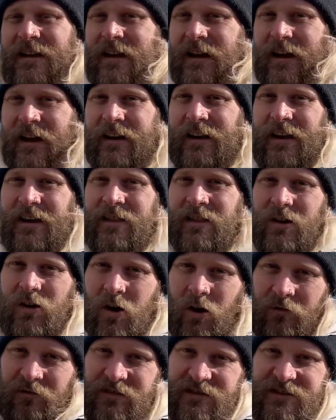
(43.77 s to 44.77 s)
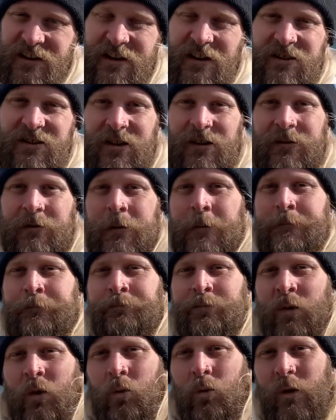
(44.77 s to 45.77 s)
And in the conversation
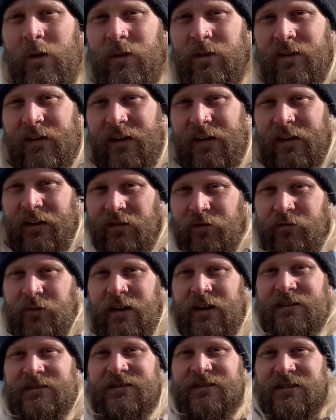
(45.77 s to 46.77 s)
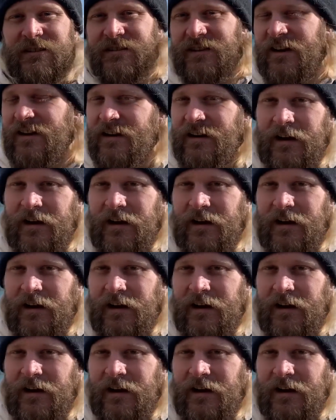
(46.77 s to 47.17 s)
with his friends, he's saying,